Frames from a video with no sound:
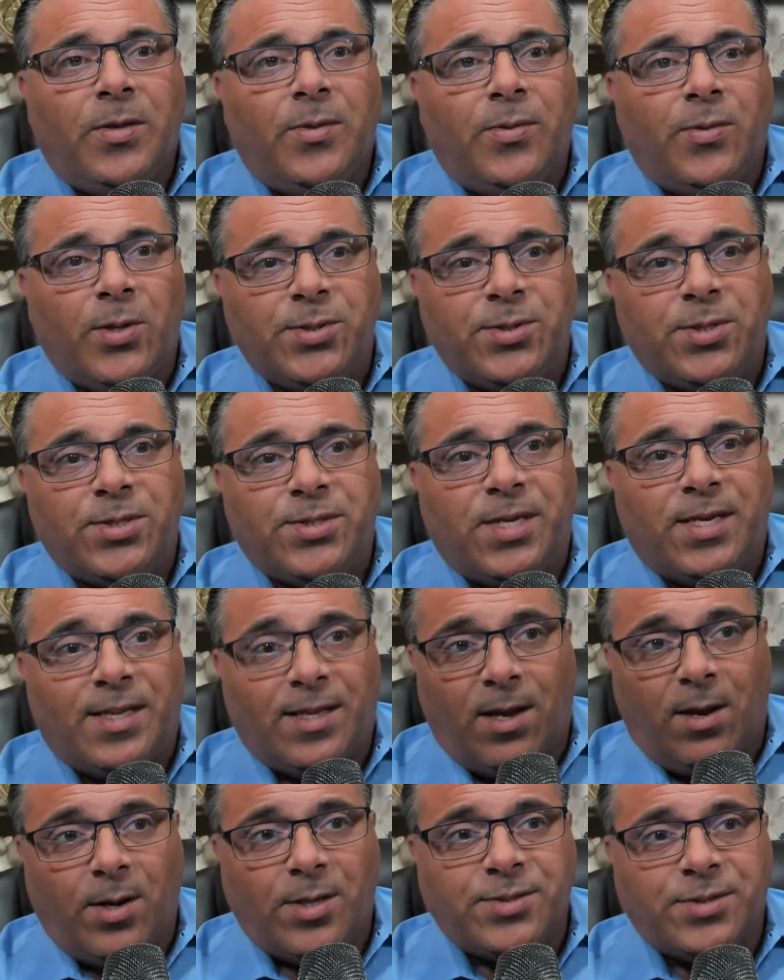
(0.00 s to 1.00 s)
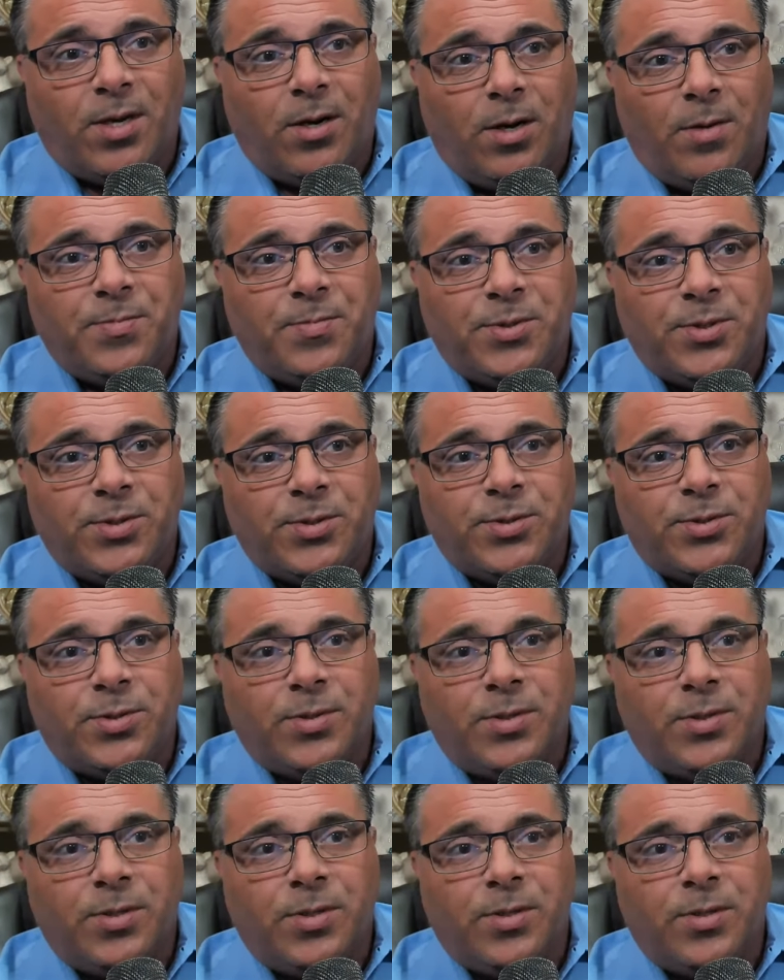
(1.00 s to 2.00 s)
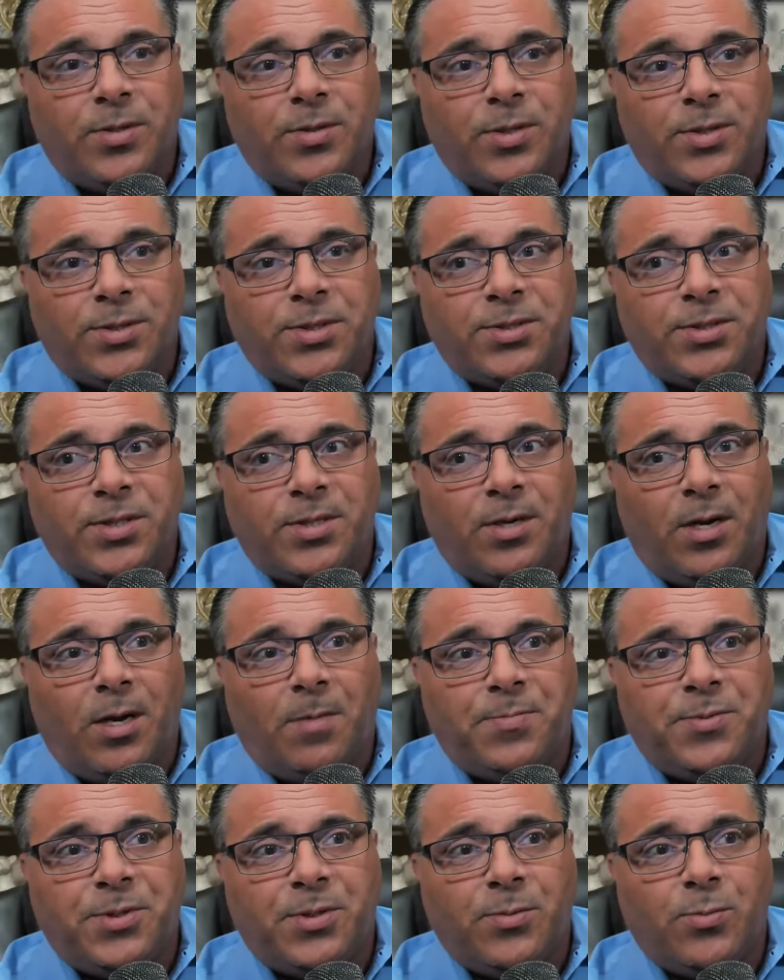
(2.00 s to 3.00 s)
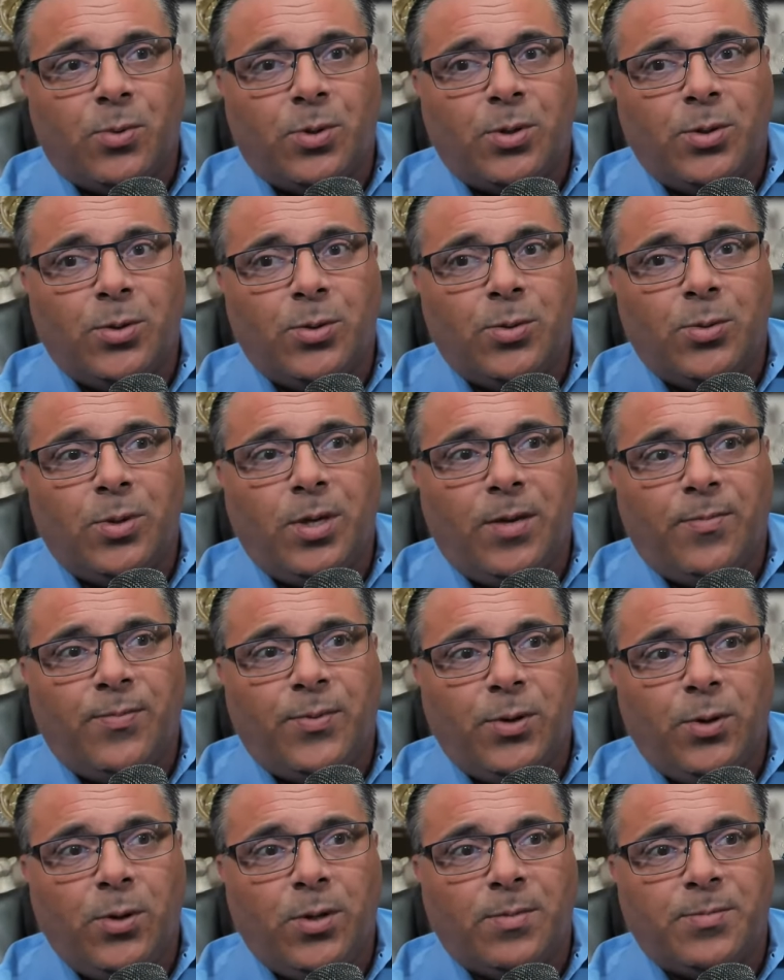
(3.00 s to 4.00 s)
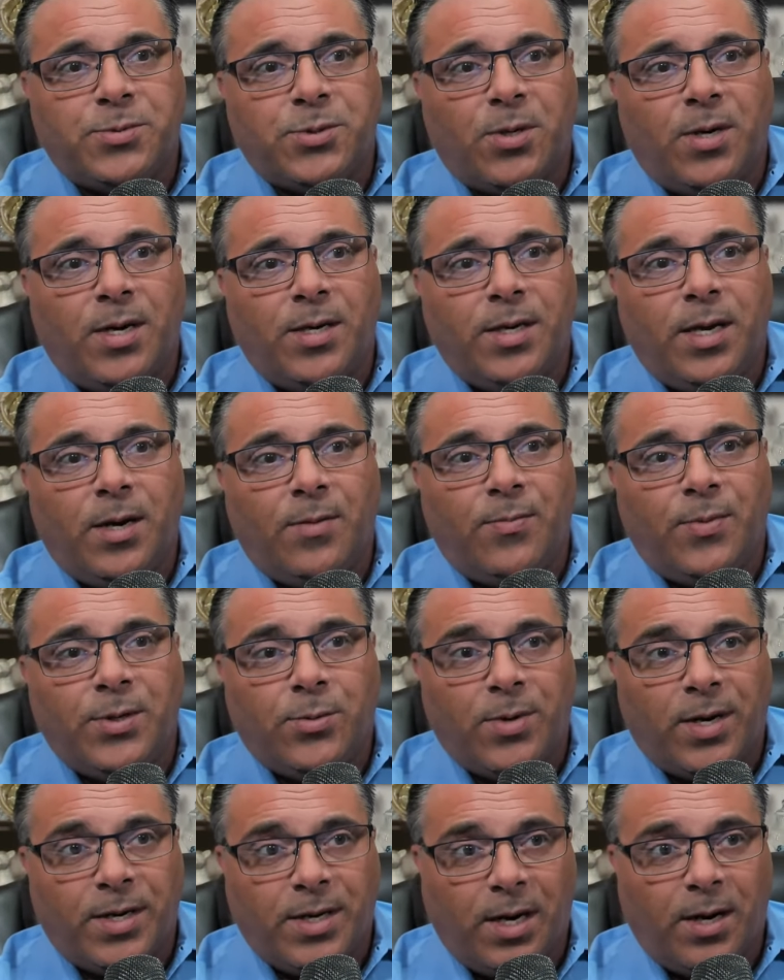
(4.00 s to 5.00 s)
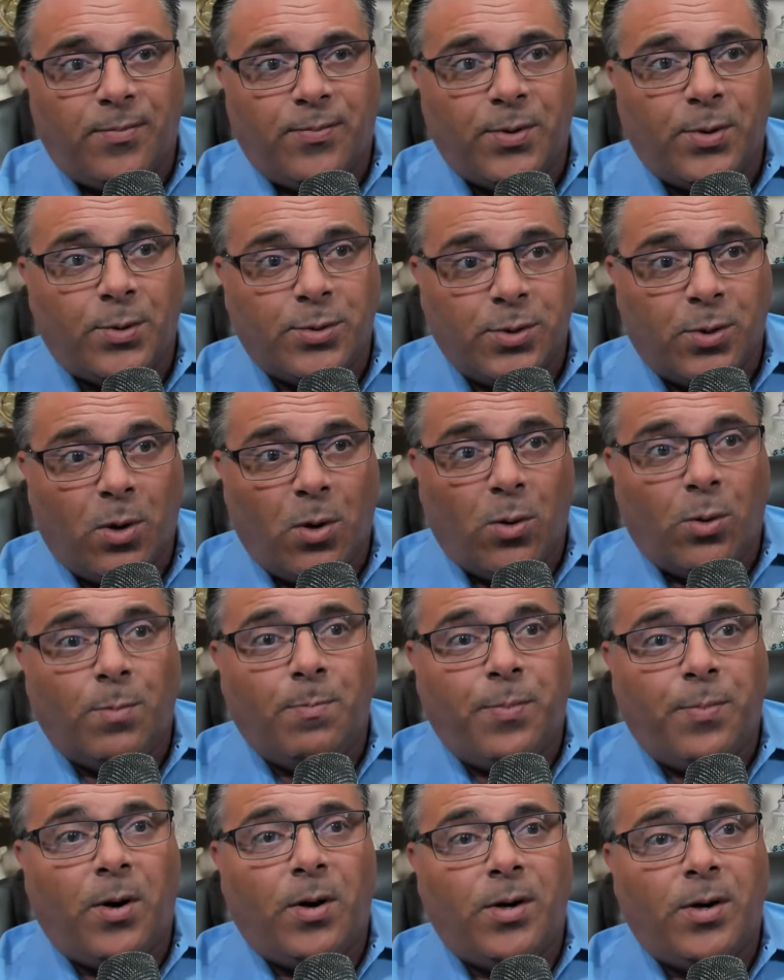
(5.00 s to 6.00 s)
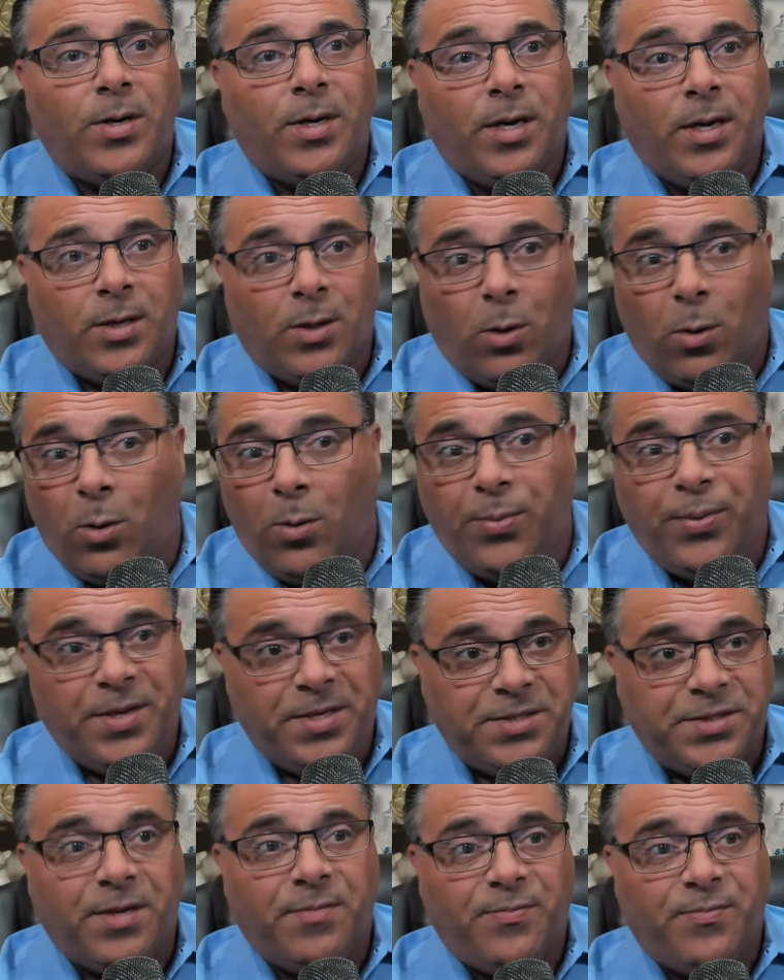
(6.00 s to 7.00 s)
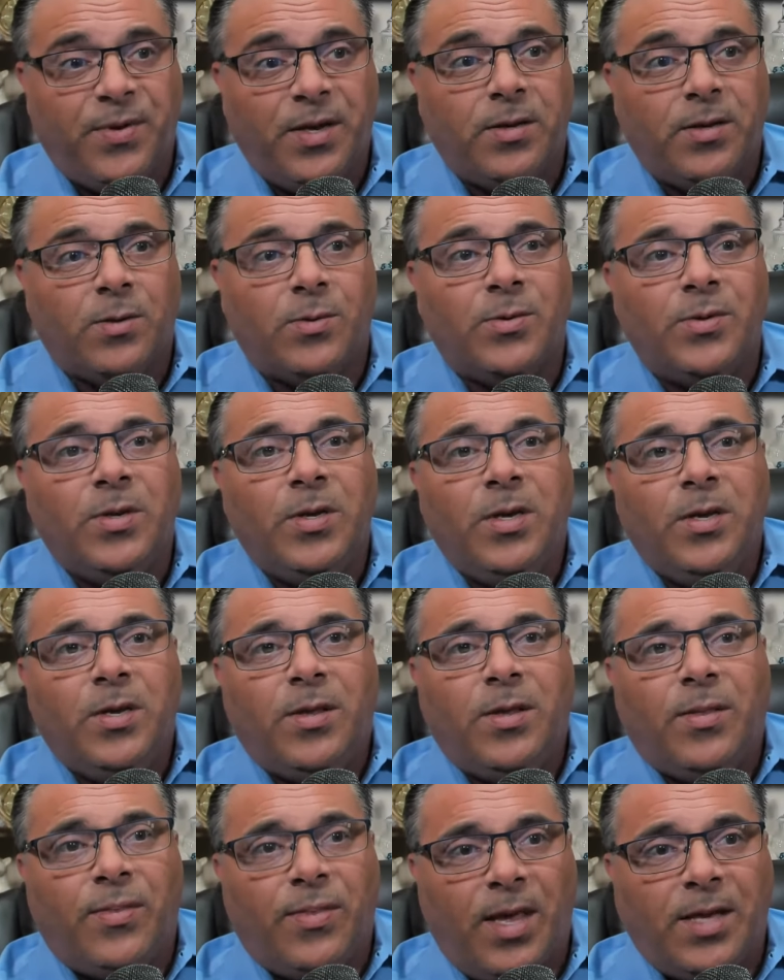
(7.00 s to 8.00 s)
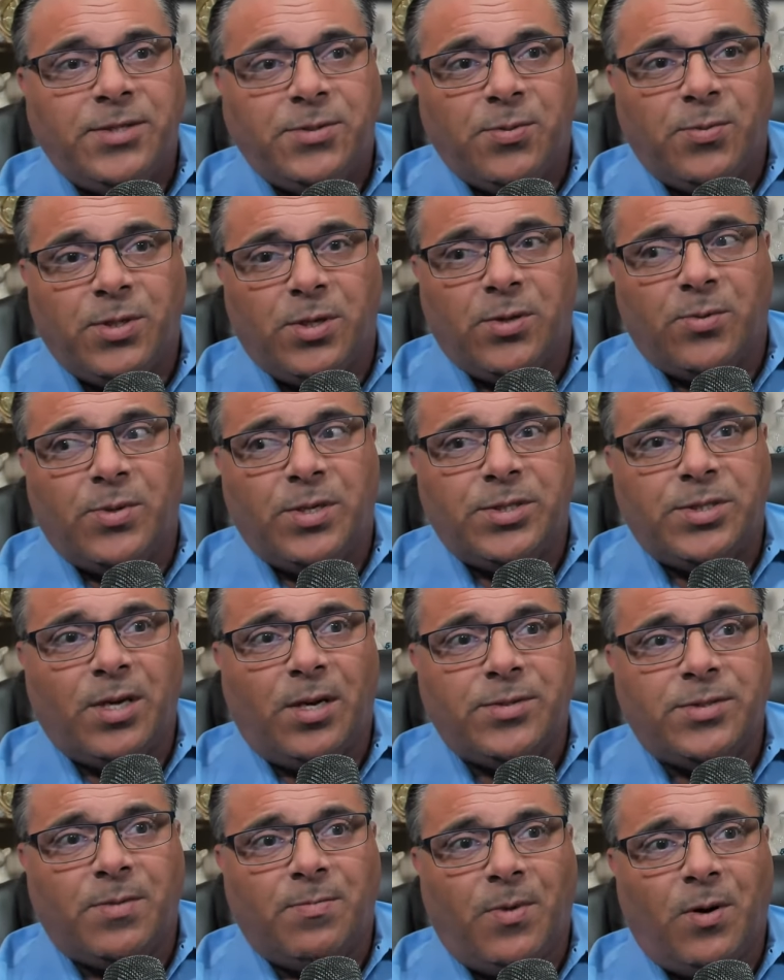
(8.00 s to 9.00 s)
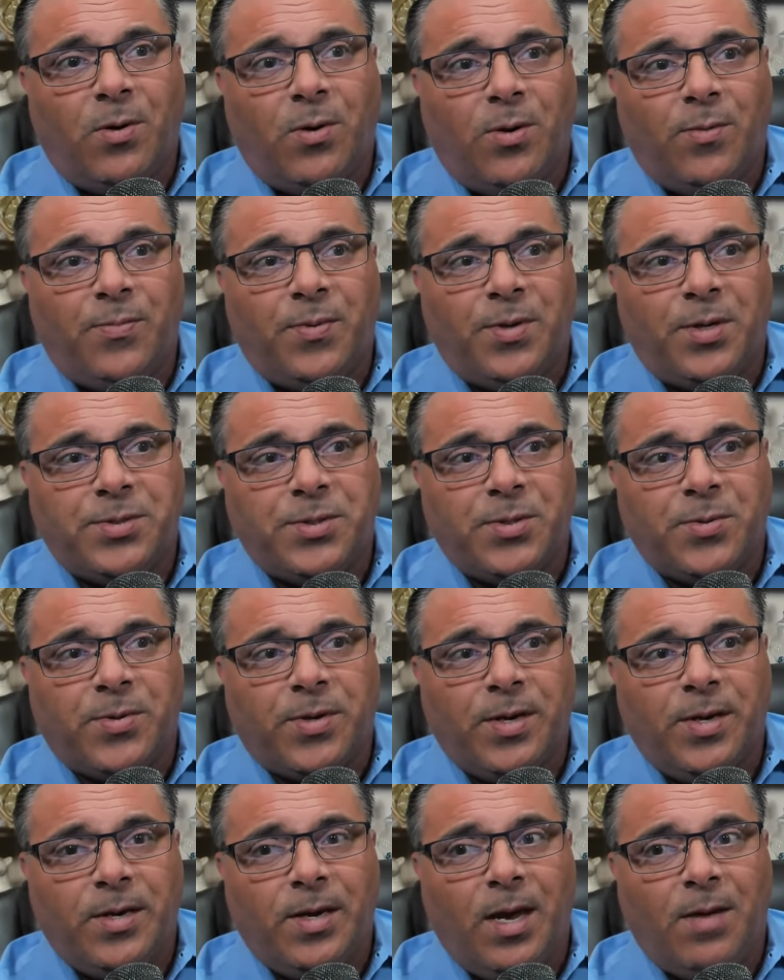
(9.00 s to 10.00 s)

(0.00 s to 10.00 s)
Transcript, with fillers: this is a last option this is an option where you, if you have tried every great effort on your own part and all things have failed, that's when you reach out to my office. Okay.